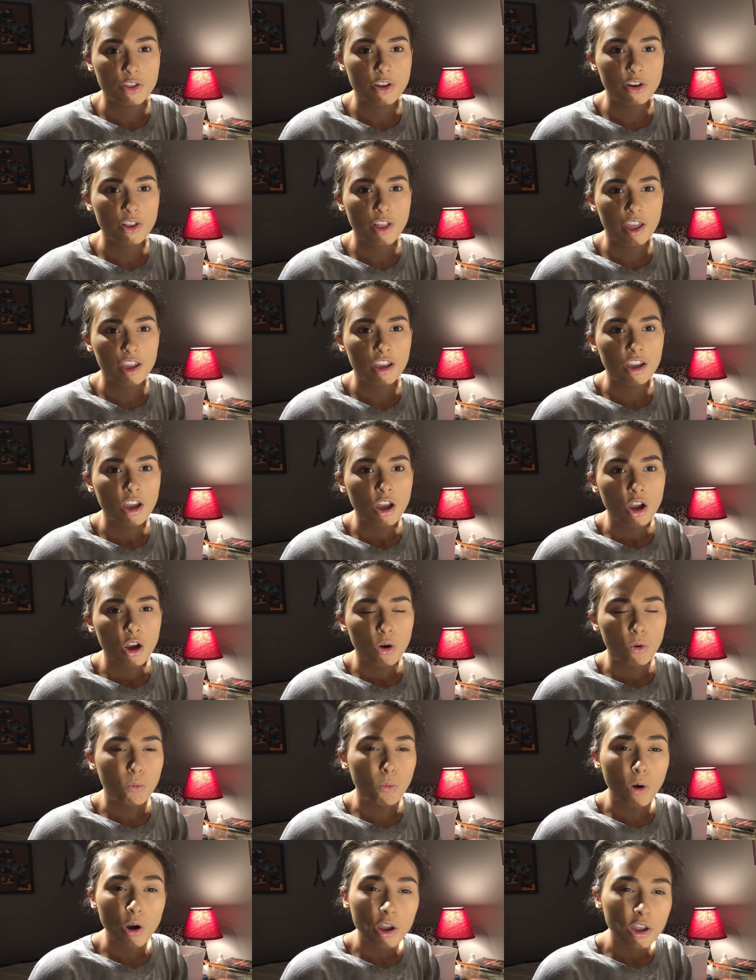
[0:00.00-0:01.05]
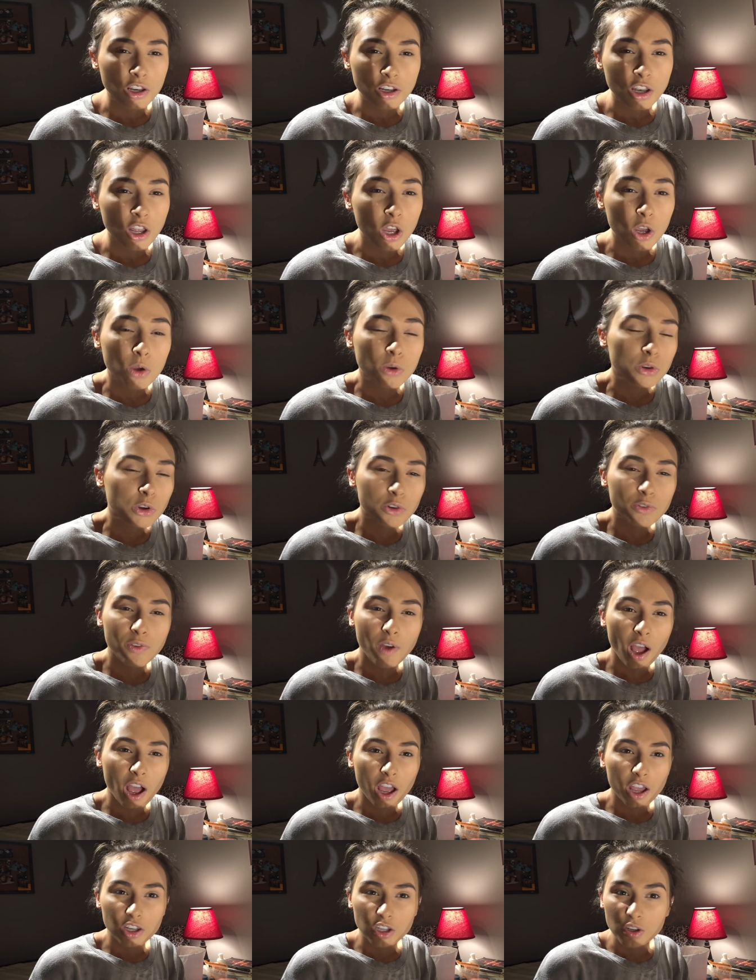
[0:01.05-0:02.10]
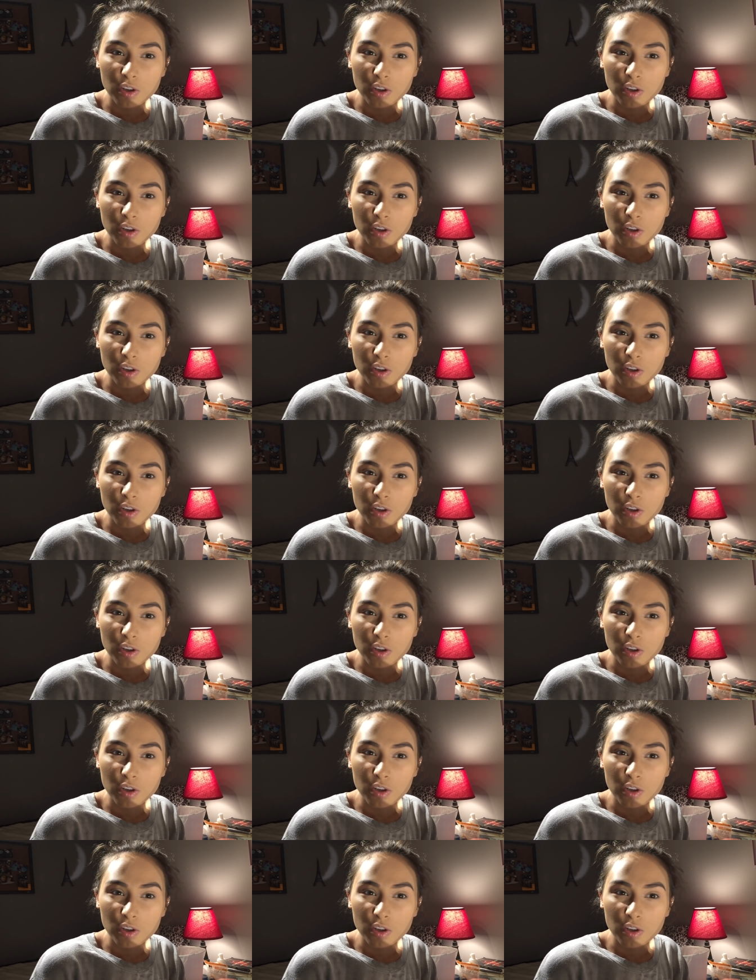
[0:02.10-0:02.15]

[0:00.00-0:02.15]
They're like, what? No, you're fine.